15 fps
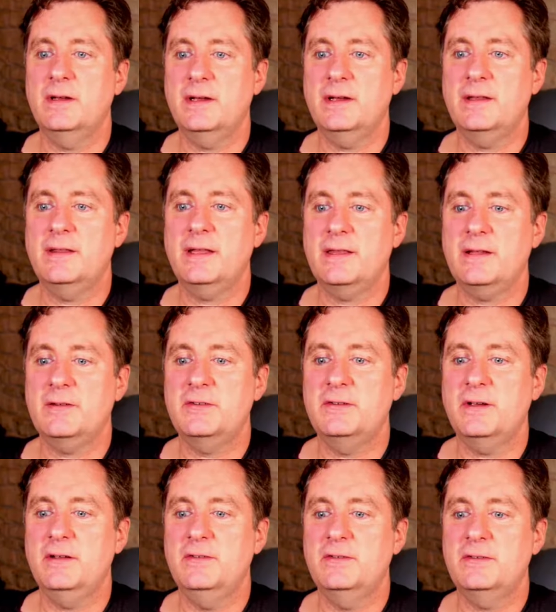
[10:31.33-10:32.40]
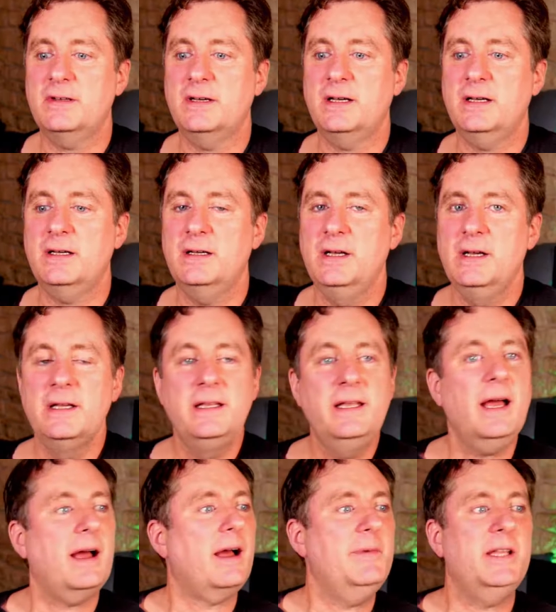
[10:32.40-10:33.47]
that's nice.
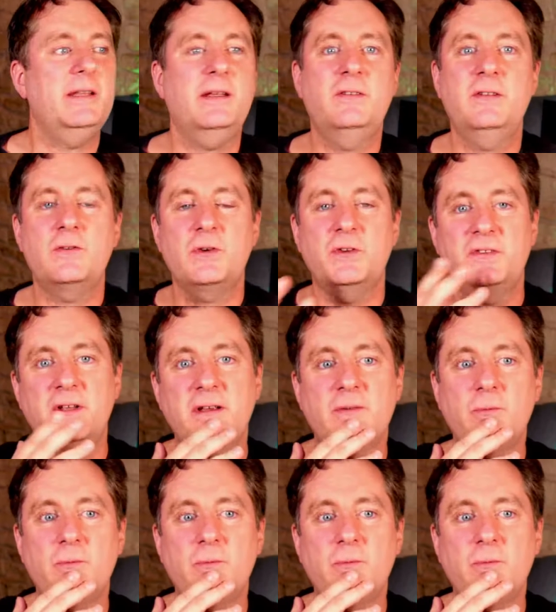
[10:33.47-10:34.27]
Yeah, I mean, it's interesting.